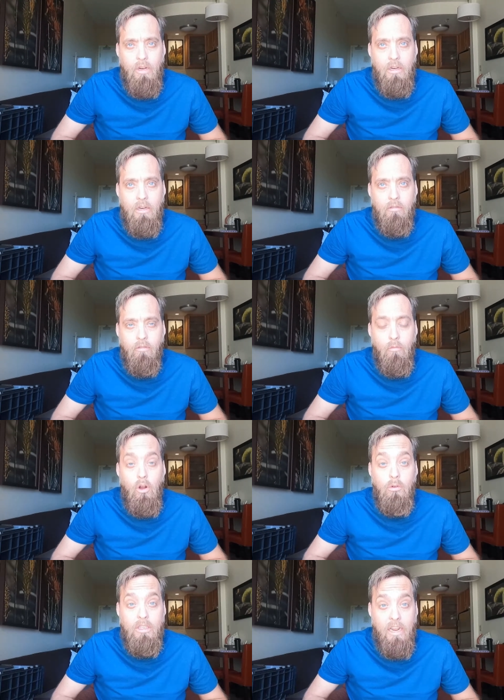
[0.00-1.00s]
me from the
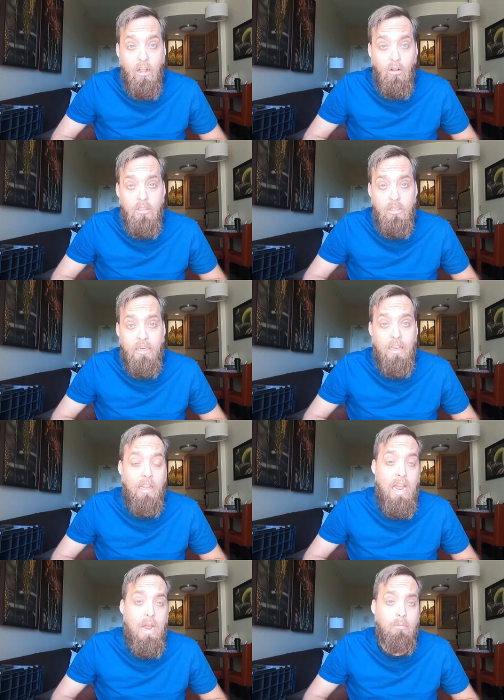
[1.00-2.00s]
hotel to get
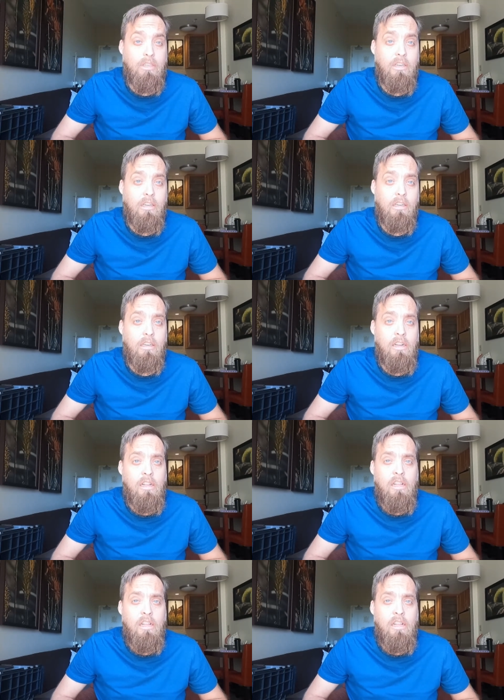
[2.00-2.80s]
labs done,